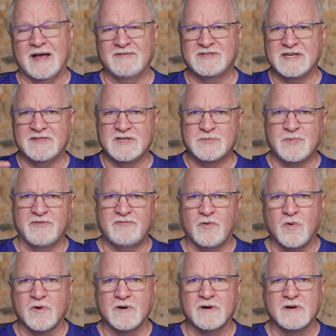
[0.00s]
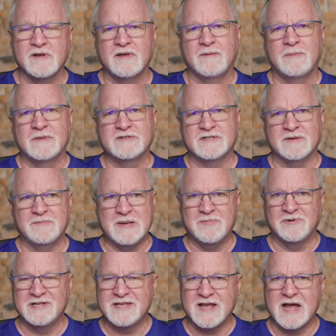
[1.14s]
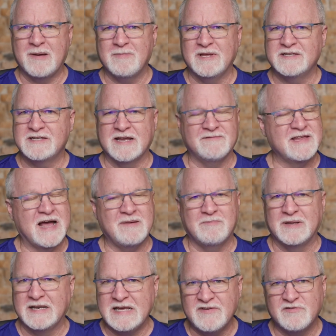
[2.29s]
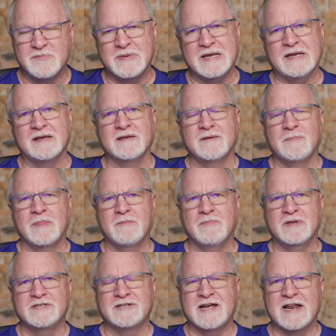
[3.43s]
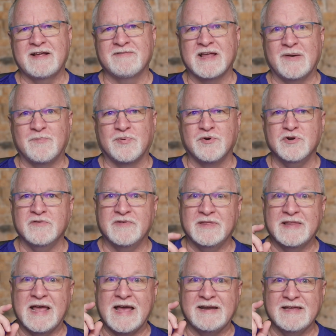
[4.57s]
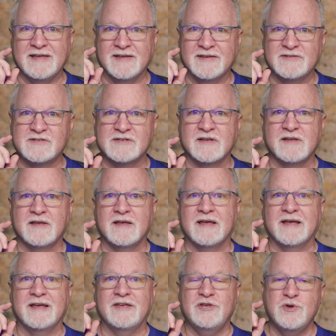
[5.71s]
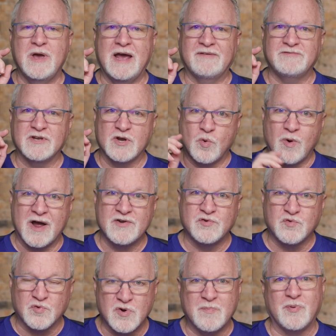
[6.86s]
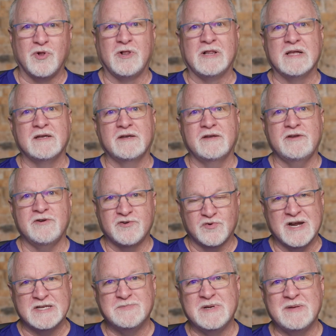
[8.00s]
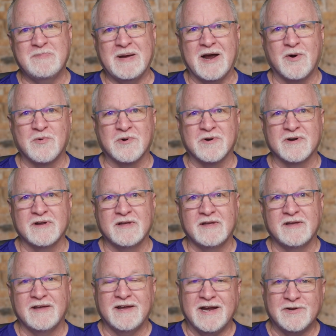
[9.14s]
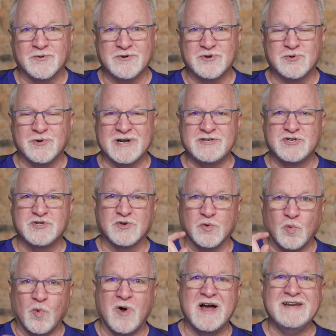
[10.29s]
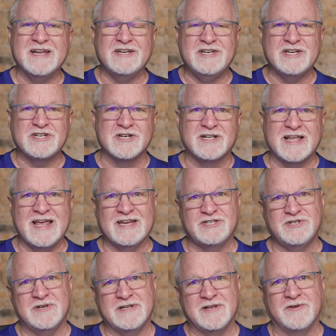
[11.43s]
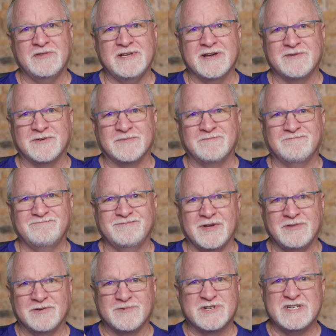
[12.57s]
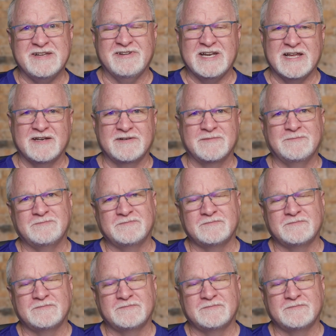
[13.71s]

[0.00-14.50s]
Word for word: I've said this before. Some people in the comments have not believed me, but tonight I've got proof, and that is you have to quadruple your transmitted power in order to register one additional S unit on the other on the receiving end.